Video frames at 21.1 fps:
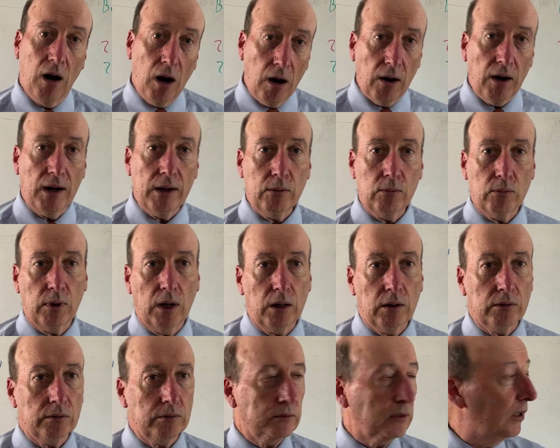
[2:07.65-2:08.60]
All right,
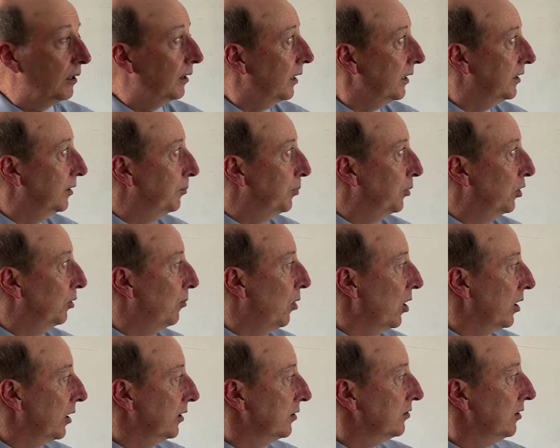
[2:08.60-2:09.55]
well, I like the bull
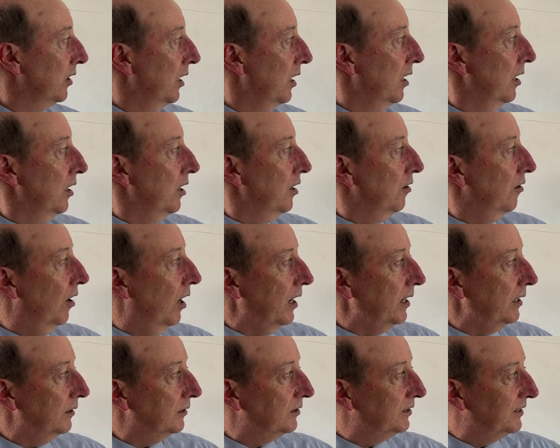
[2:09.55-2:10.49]
markets,
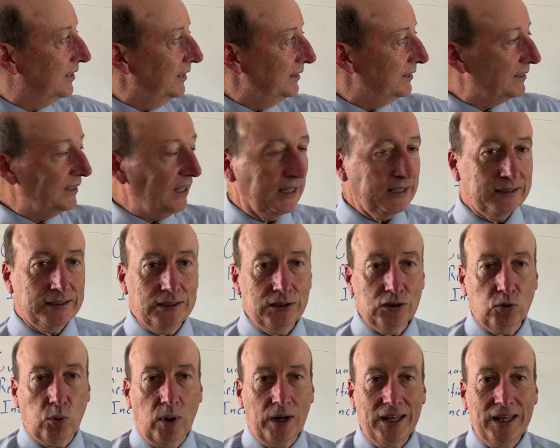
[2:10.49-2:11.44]
right? Since
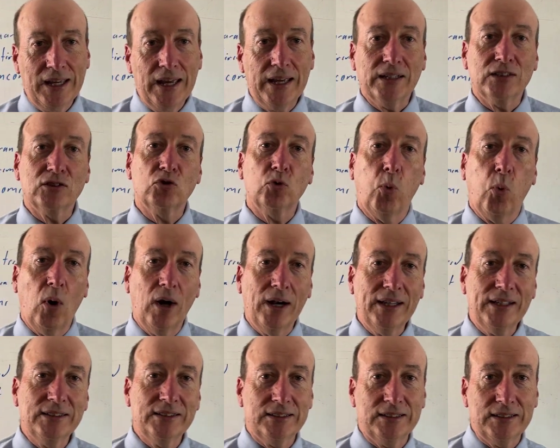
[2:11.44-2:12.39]
1928,
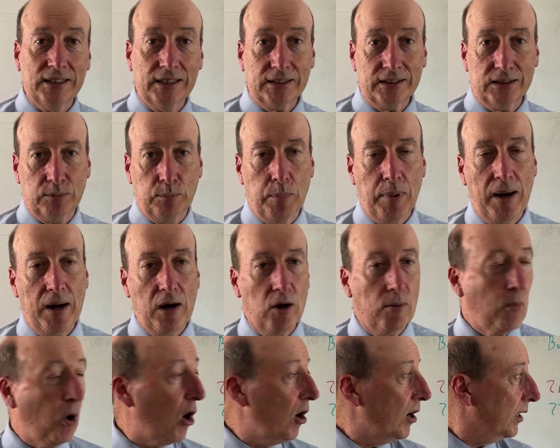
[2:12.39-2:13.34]
26
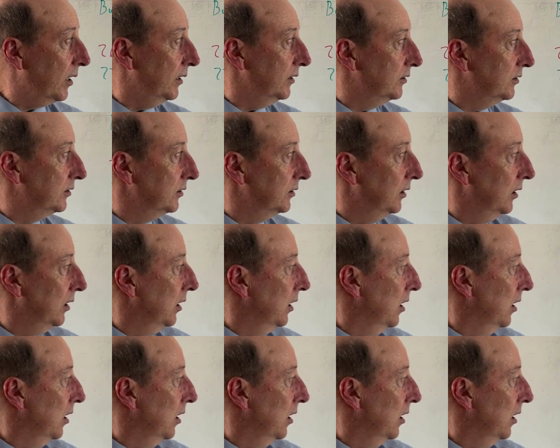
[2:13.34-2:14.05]
bear markets,